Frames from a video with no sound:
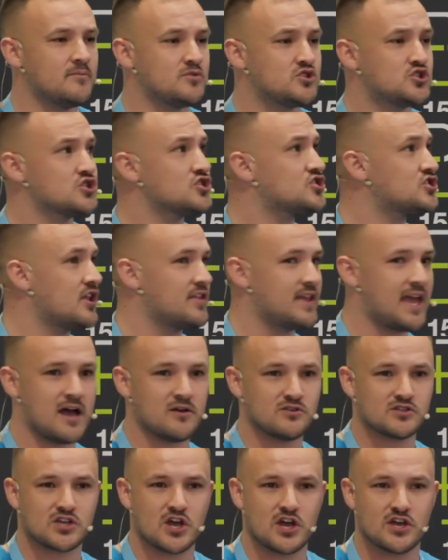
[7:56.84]
just on the
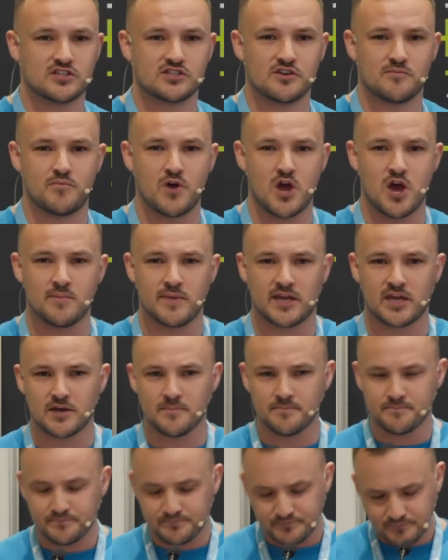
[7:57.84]
outskirts of
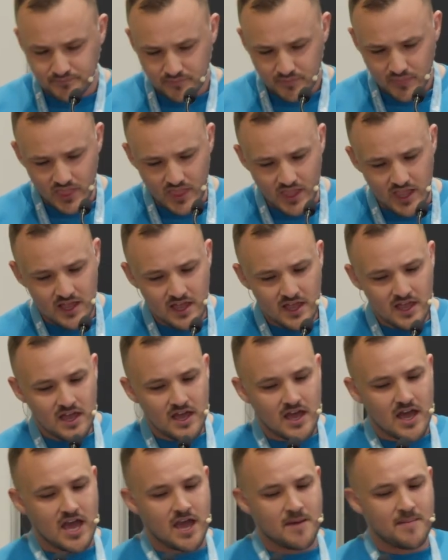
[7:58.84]
Birmingham.
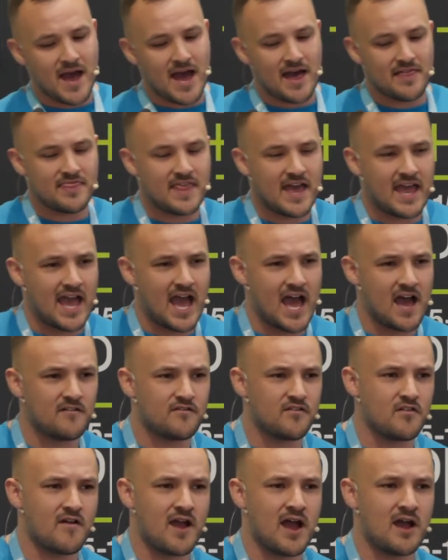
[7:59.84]
And they
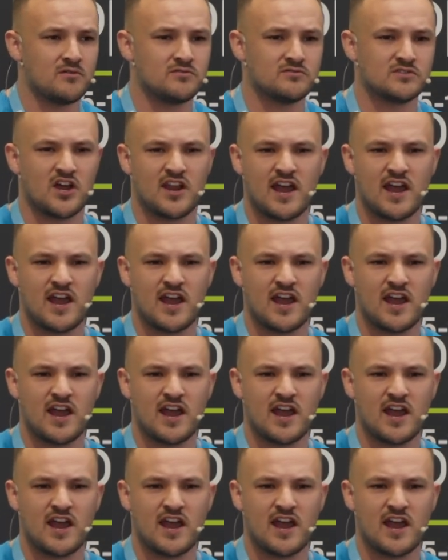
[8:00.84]
have around,